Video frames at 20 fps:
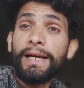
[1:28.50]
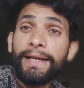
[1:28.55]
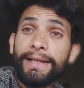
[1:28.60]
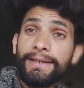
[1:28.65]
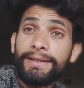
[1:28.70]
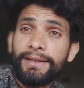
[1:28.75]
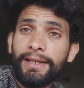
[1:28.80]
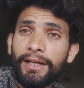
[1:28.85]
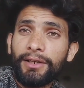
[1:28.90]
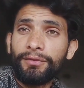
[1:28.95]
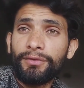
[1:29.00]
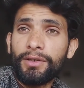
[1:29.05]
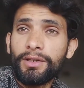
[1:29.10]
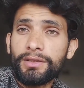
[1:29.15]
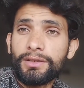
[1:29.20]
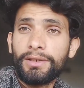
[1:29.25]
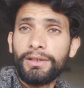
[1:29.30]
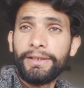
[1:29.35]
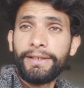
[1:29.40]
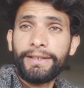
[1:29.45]
that was
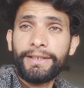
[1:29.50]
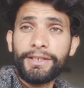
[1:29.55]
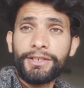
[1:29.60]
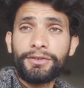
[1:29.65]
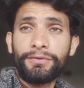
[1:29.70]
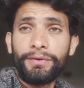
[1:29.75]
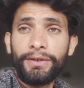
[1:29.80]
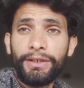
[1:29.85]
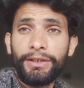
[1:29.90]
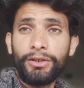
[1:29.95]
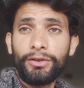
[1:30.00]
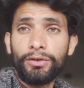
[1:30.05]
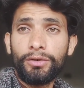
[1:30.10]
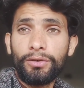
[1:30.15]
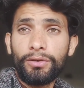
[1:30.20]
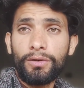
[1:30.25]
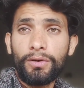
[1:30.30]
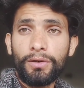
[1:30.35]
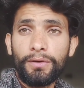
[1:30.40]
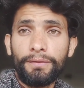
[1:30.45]
the latest
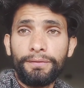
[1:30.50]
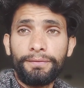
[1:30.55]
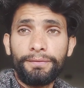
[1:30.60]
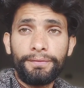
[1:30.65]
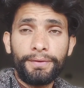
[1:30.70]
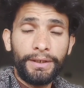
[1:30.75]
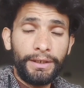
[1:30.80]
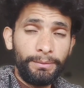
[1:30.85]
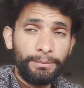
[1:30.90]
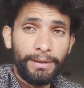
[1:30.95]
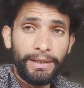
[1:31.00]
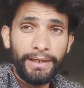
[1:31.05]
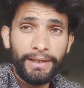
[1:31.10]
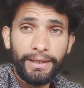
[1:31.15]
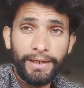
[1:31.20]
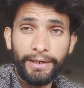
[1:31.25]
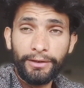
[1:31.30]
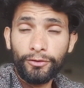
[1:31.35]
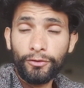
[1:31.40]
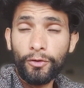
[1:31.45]
video of Funny Mike
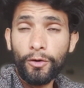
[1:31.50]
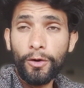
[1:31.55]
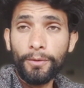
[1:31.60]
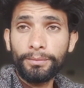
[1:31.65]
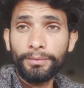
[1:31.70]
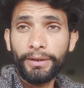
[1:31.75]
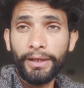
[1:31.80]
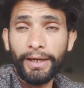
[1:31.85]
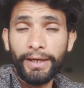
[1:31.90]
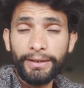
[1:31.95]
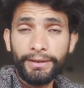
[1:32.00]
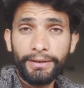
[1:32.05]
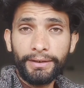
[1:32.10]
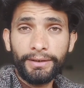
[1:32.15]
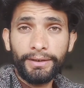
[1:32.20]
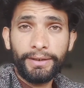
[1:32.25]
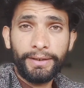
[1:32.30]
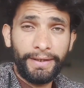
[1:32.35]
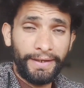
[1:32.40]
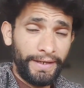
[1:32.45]
and Kobe Bad
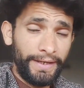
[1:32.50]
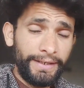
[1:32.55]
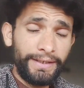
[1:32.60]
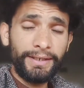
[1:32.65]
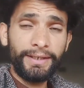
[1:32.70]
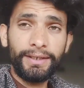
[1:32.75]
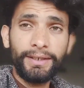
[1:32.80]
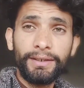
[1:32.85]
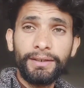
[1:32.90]
Kid.